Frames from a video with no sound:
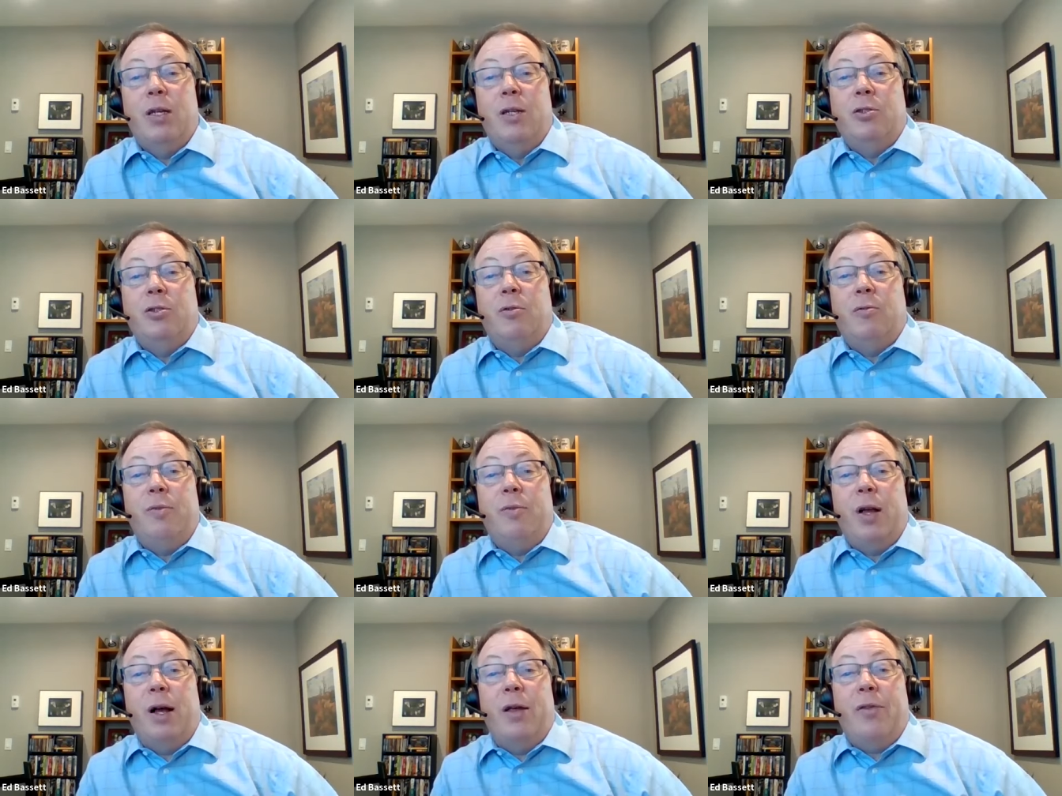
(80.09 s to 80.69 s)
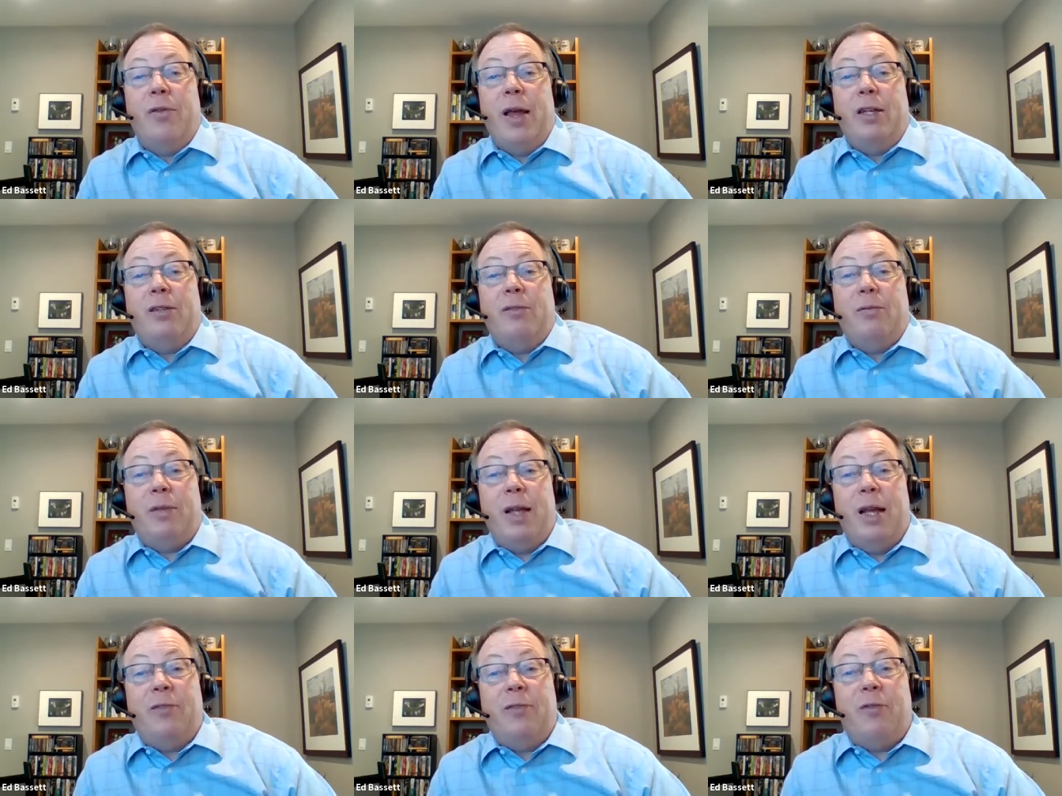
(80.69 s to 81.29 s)
So uh,
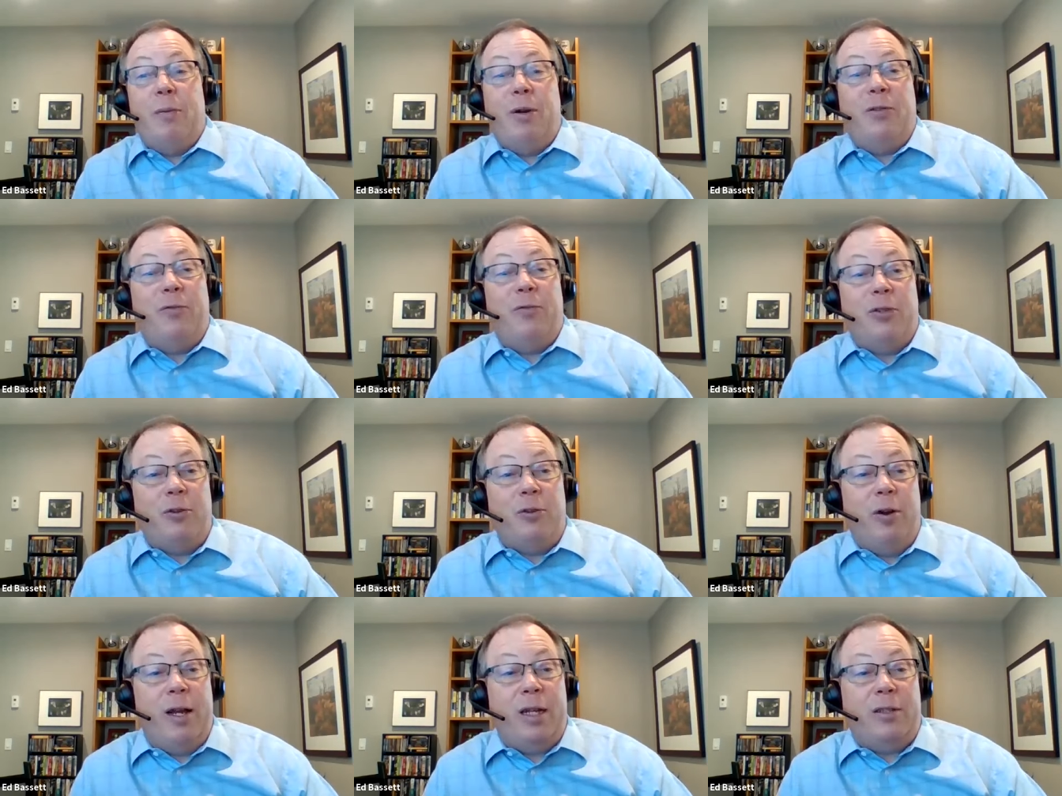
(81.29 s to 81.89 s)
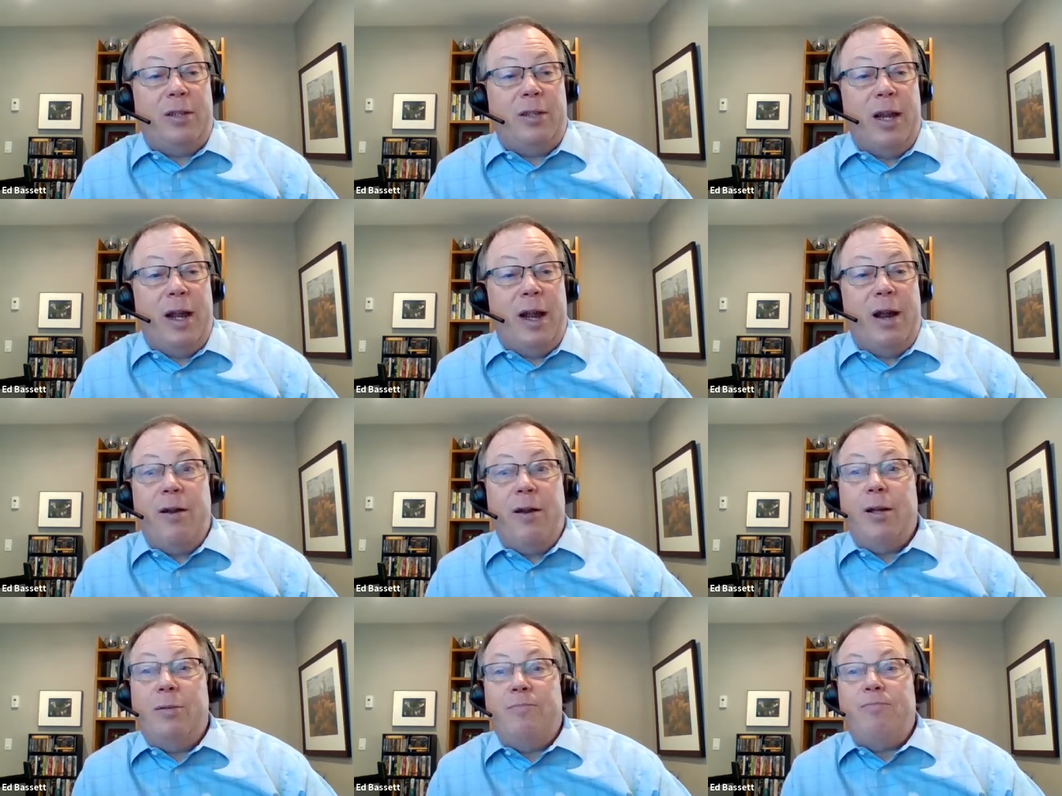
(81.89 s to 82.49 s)
thanks, thanks very much for joining us today,
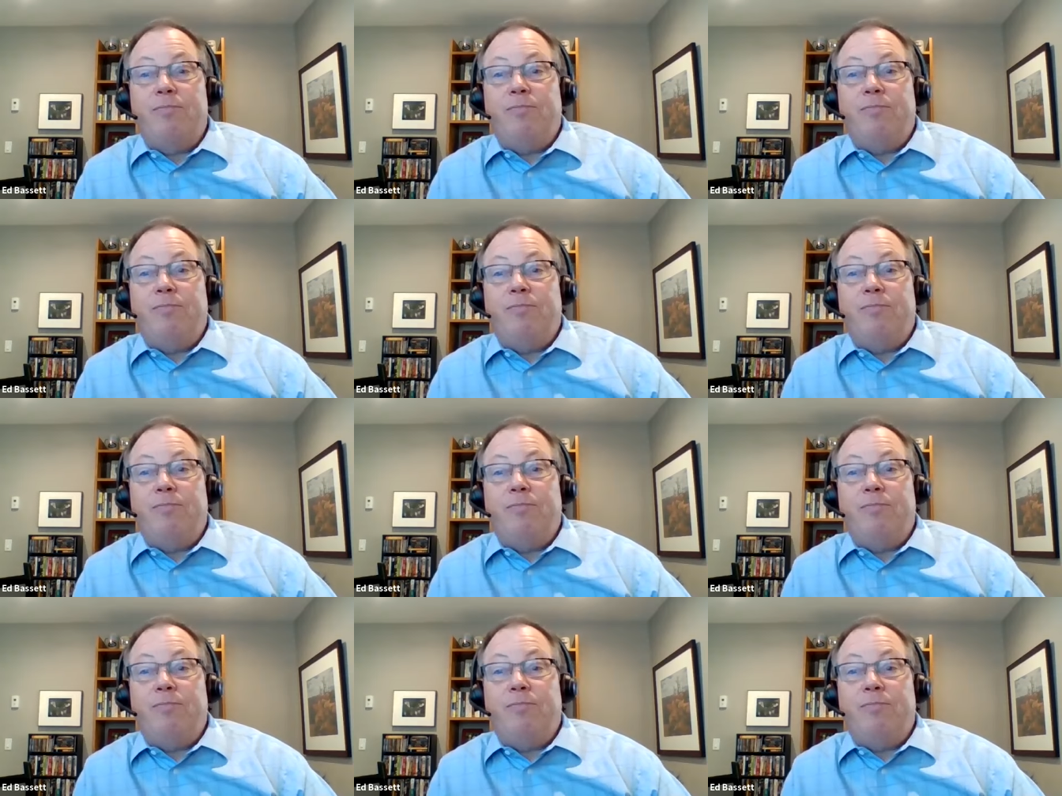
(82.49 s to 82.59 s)
Eric.